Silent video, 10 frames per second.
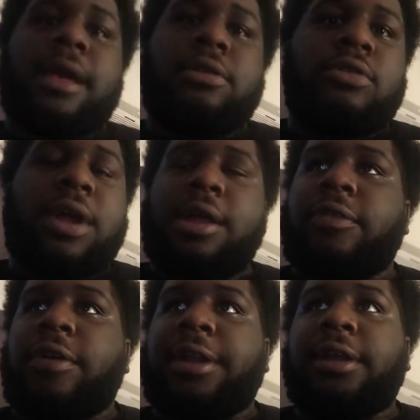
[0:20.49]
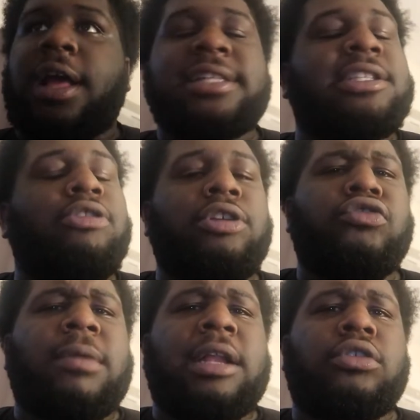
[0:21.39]
Y'all know that already. I still didn't
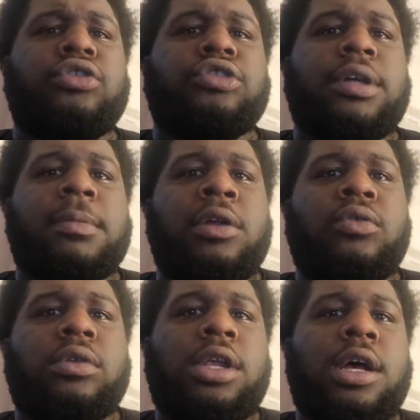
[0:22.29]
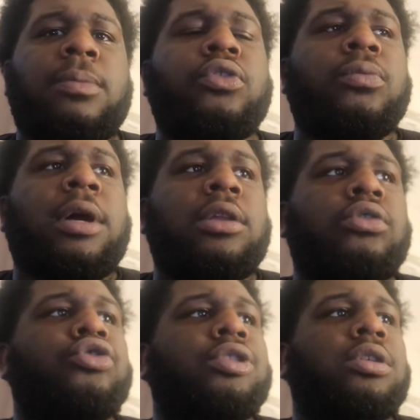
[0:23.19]
do my laundry. I'm not gonna lie. I'm gonna do my
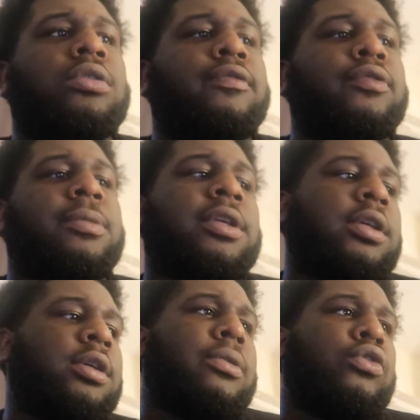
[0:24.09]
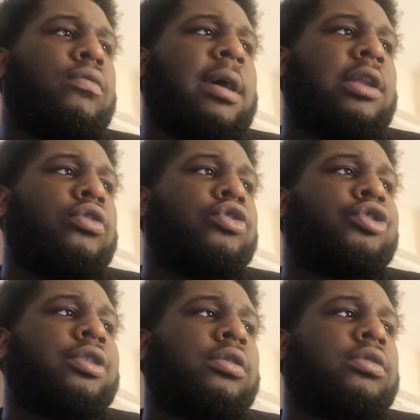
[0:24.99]
laundry, though. for me? I'm gonna do my
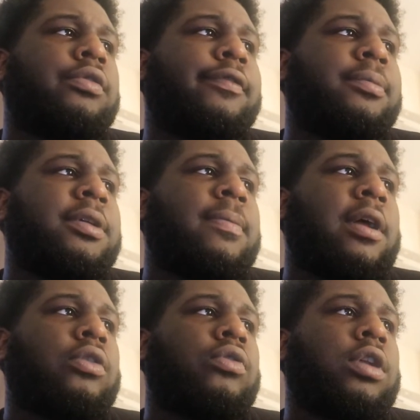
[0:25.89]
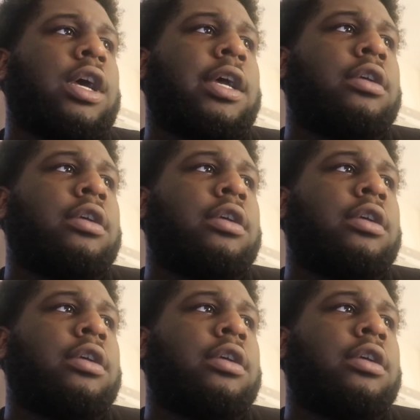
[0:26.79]
laundry, though. for me? I'm not gonna lie.